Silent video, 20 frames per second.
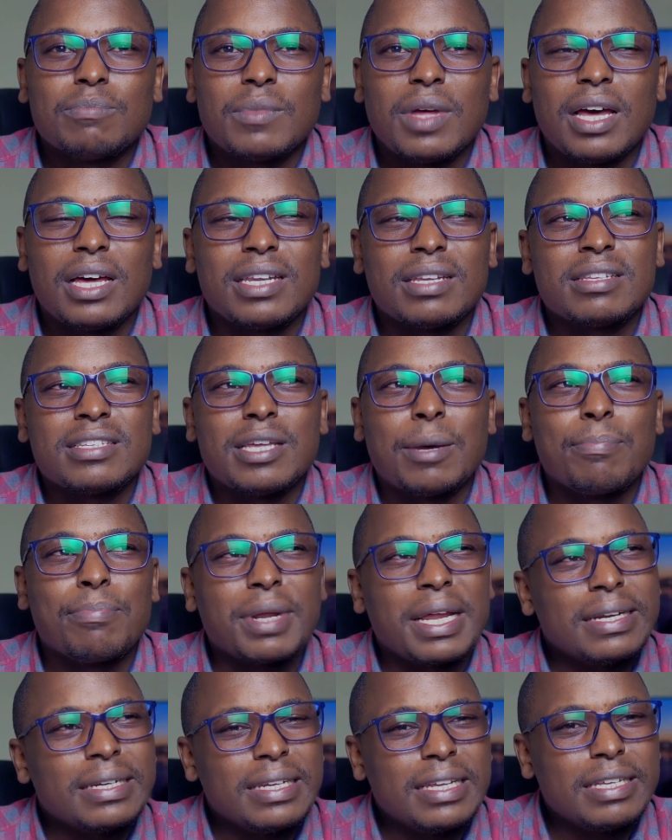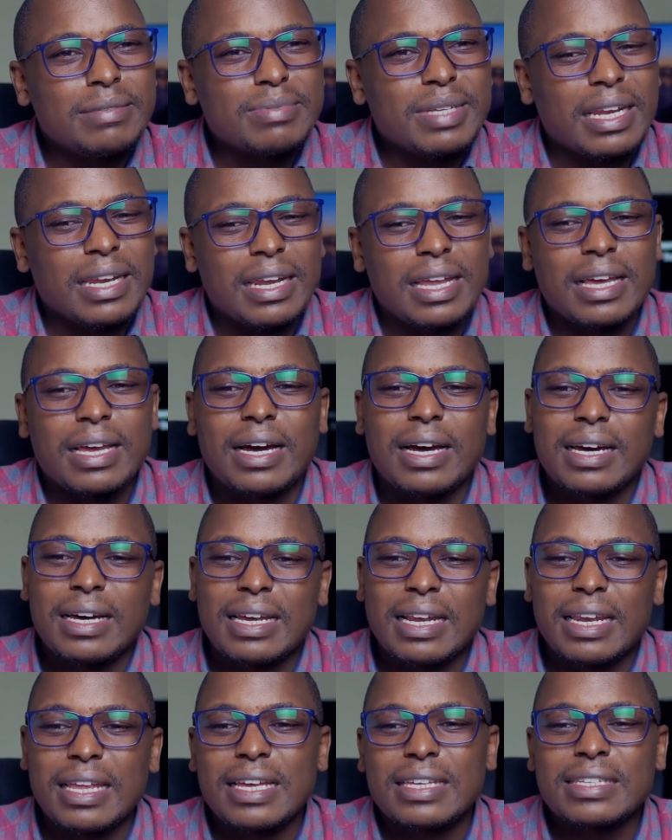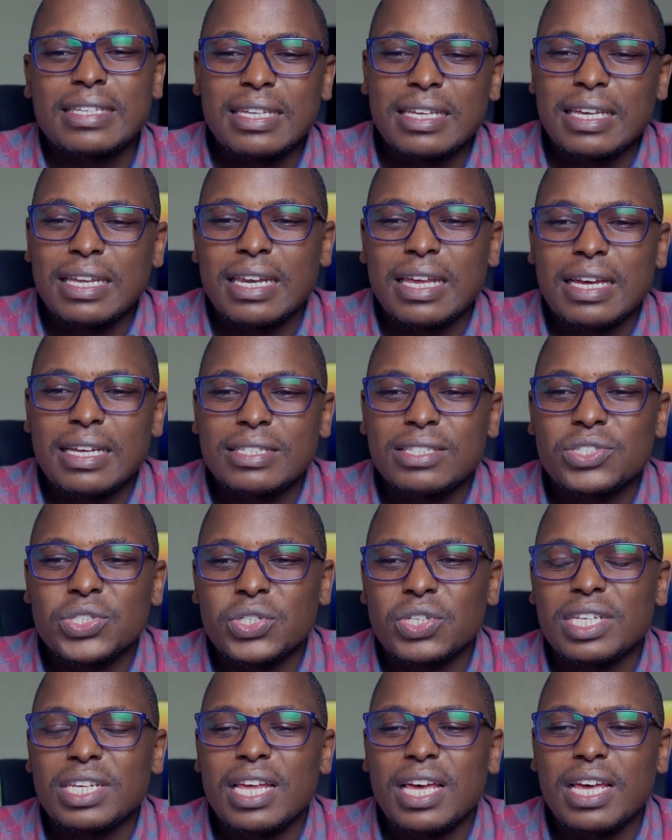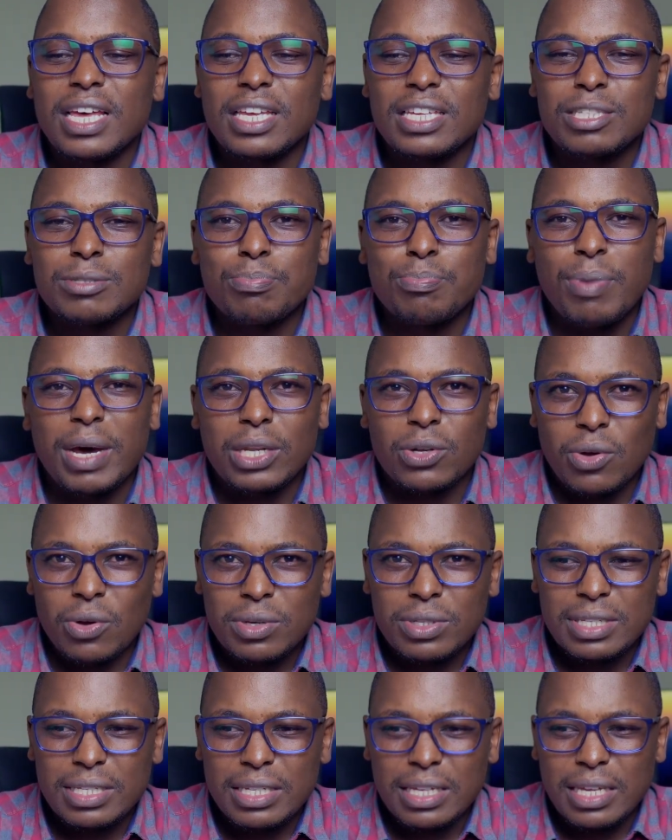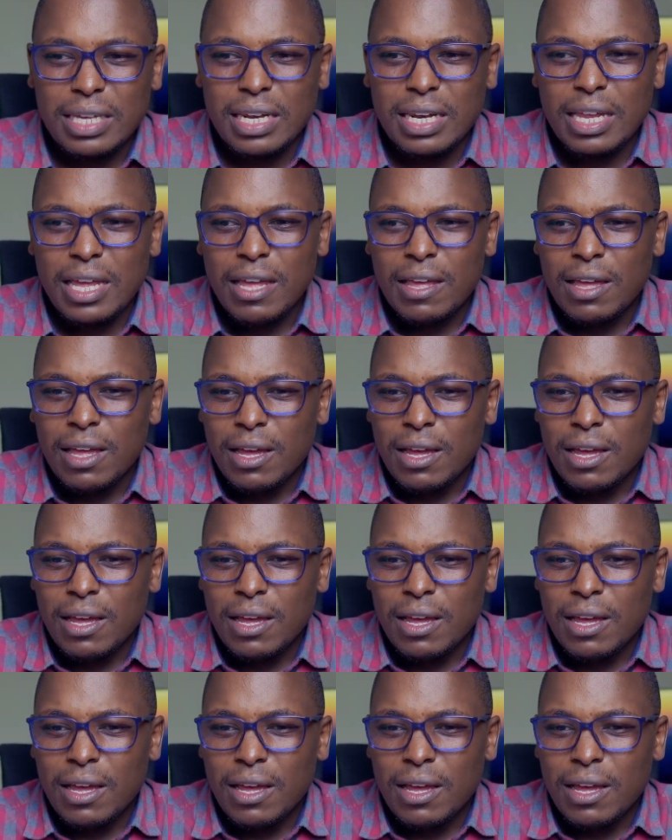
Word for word: and some brand names are like Clearasil, Stridex, Panoxyl.